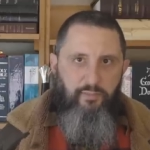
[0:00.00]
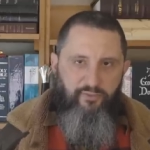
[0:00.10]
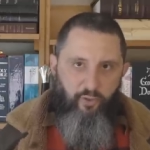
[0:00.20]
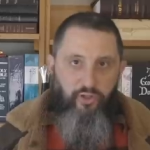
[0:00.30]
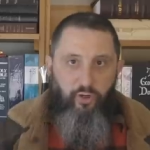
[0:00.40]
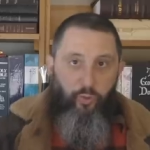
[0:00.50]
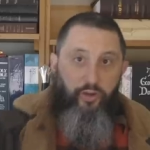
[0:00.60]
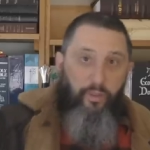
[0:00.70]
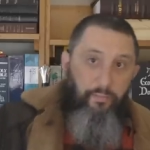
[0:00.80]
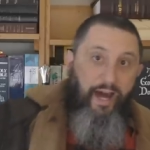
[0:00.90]
before you're
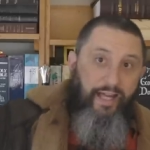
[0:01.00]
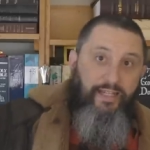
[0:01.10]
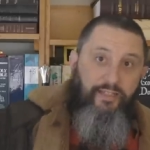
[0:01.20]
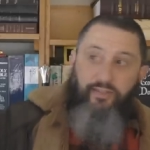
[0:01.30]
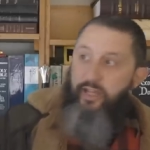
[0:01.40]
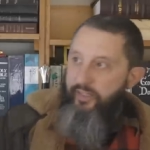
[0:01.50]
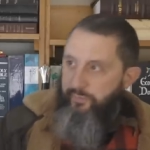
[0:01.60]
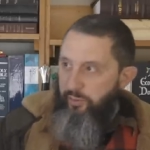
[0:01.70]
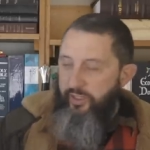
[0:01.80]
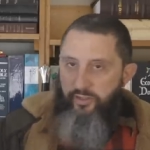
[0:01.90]
one of the bodies
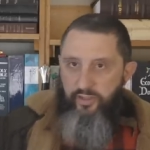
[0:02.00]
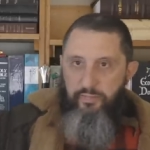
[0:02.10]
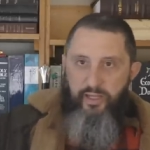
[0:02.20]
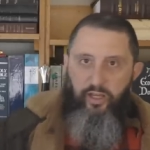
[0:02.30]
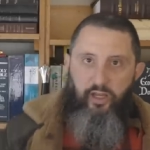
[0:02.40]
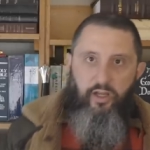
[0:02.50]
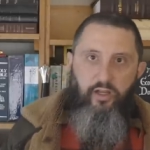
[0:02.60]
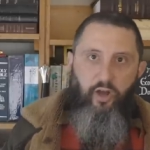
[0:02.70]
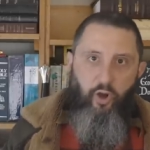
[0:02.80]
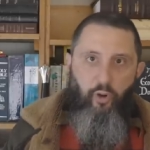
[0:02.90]
that's put into the big
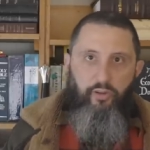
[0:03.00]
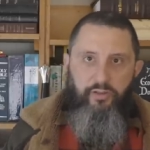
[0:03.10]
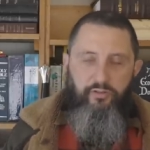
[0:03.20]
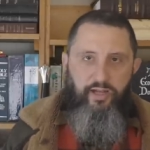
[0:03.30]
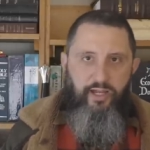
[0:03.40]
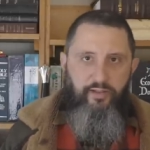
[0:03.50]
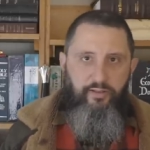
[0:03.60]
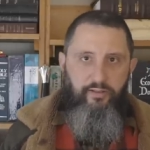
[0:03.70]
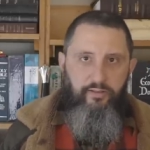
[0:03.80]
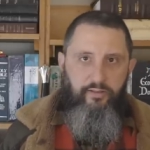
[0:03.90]
hole in the ground.